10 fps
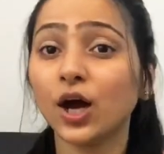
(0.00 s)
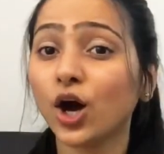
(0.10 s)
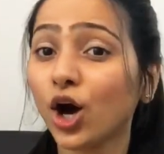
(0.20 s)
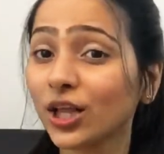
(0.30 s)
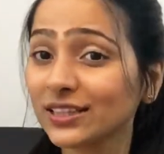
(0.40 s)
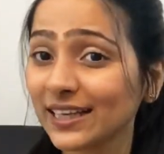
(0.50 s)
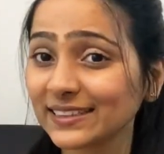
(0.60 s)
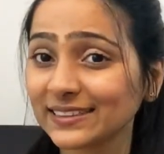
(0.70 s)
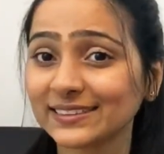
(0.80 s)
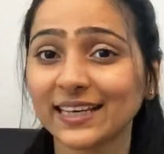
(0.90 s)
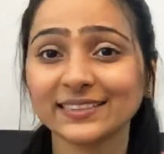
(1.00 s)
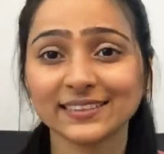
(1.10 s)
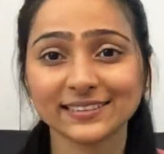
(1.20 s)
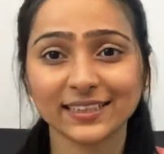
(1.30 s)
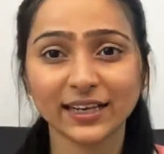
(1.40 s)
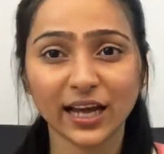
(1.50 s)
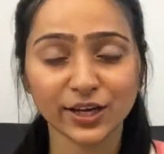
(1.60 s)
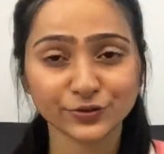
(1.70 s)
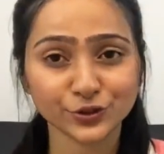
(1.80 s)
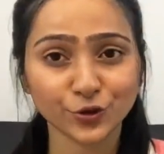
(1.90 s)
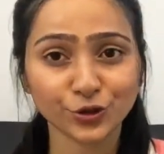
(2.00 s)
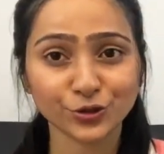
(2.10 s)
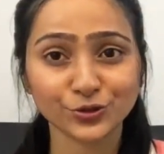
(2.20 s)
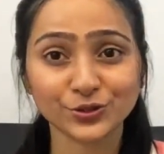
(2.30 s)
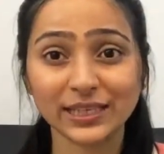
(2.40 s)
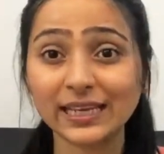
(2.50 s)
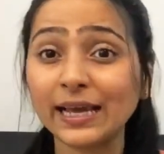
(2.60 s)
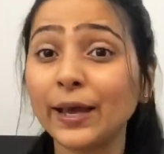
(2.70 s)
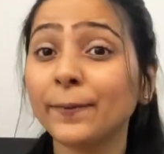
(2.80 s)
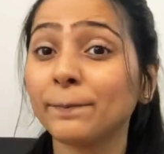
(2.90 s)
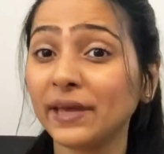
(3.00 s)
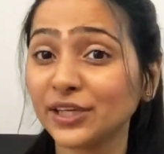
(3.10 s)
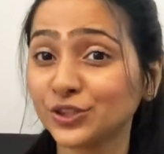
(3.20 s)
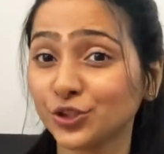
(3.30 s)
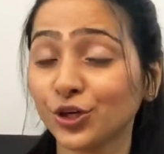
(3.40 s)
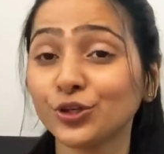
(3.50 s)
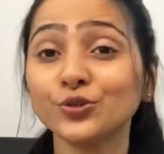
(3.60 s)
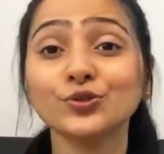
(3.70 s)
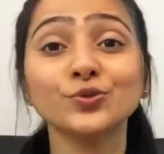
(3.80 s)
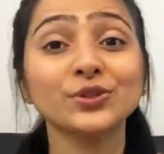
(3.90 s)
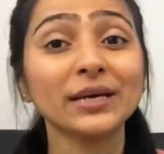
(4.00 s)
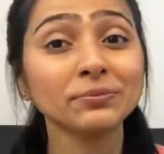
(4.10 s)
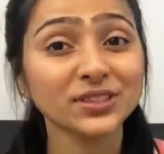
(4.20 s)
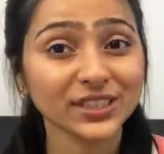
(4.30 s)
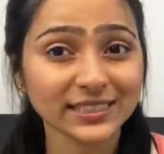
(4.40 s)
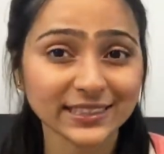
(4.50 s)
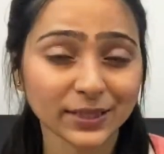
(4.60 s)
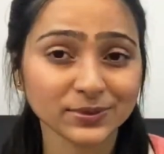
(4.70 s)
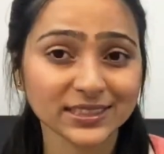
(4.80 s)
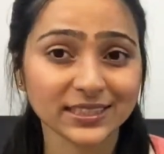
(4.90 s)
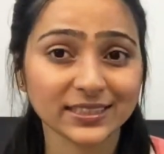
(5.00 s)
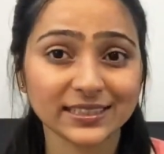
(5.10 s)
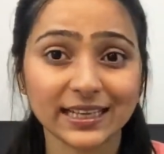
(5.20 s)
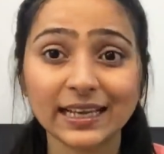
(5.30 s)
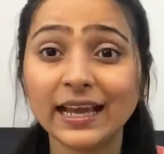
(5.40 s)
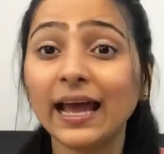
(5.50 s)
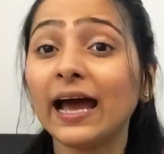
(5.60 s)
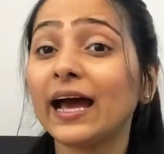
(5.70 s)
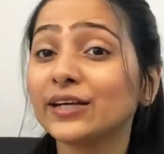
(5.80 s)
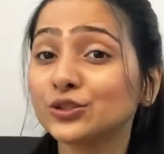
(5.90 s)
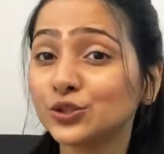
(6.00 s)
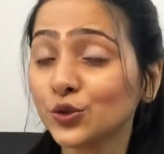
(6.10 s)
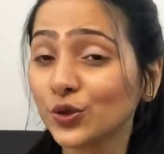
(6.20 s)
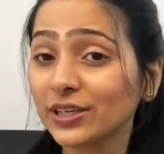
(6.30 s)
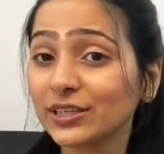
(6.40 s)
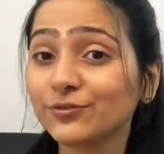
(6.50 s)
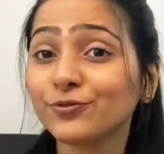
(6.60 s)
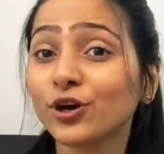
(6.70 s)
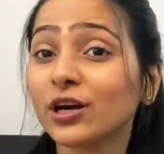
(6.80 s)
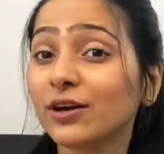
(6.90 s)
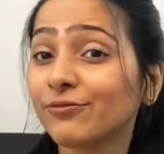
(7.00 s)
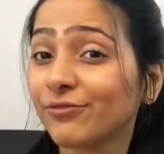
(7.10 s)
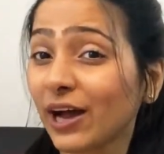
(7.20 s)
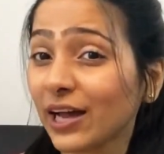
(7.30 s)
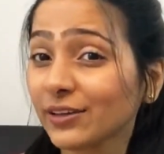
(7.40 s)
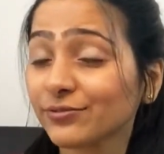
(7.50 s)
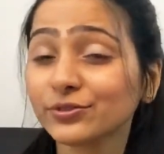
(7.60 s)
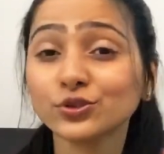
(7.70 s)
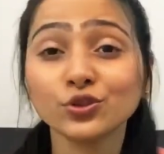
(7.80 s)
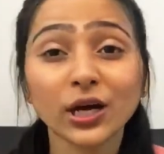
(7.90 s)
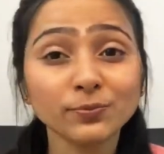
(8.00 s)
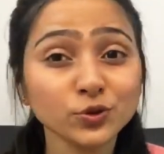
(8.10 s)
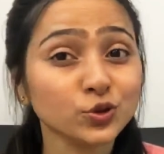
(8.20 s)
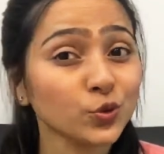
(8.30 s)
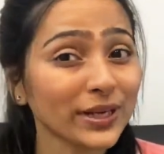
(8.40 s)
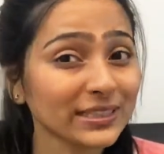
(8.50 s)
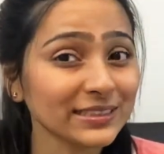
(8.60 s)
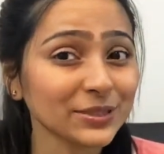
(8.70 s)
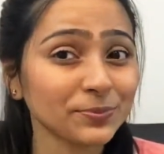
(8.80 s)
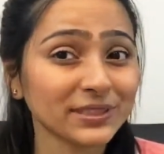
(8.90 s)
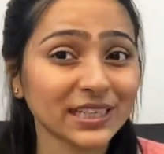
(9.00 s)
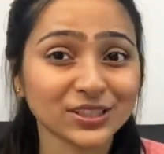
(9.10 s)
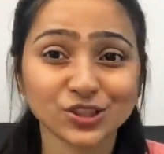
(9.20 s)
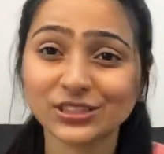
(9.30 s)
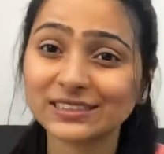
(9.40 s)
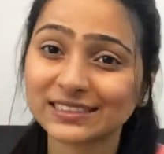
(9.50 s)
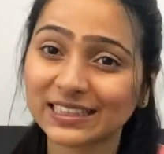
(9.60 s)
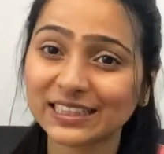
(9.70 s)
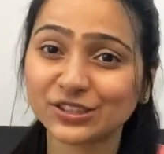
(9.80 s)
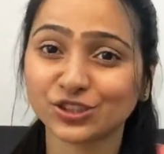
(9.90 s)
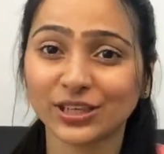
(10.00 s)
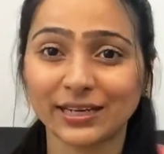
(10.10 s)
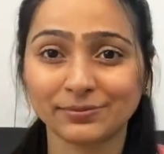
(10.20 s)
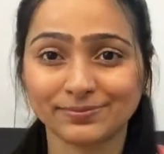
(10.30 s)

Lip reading: All the exercises that I have showed you today, make sure you do them 3 times in a day and do it for 5 to up to 20 repetitions each time.